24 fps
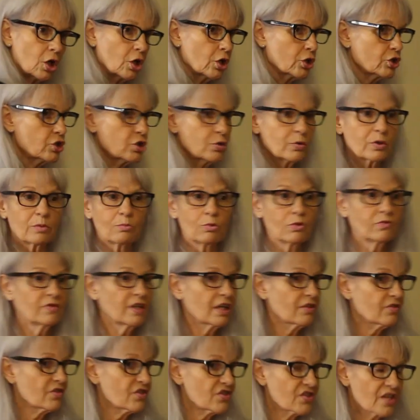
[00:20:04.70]
or she would have moved
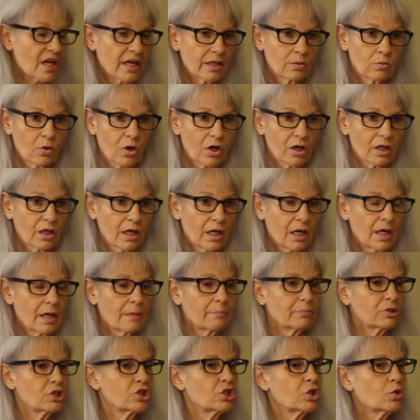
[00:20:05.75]
down the sidewalk,
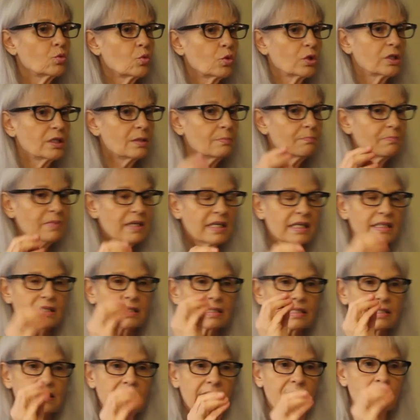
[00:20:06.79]
but she wouldn't be in the
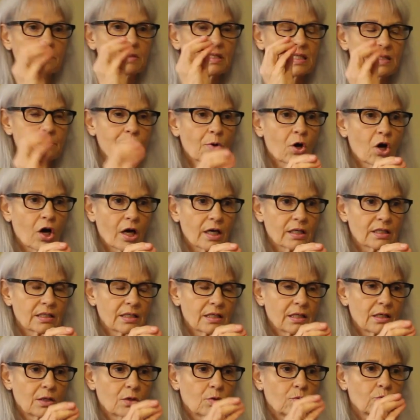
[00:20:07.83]
same spot
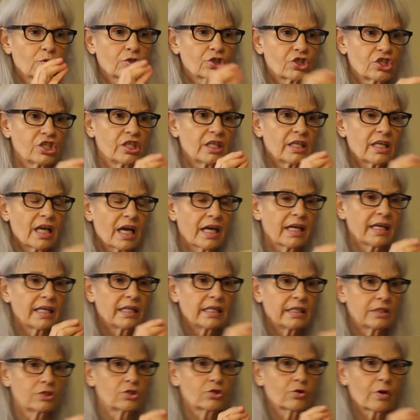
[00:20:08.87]
where she and I had
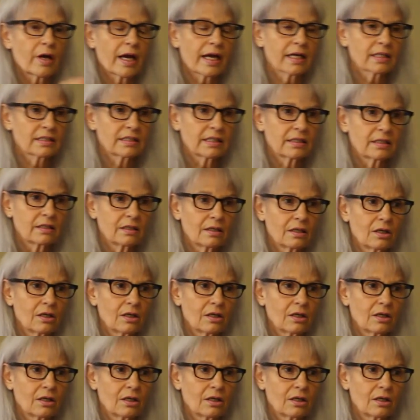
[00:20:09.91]
interacted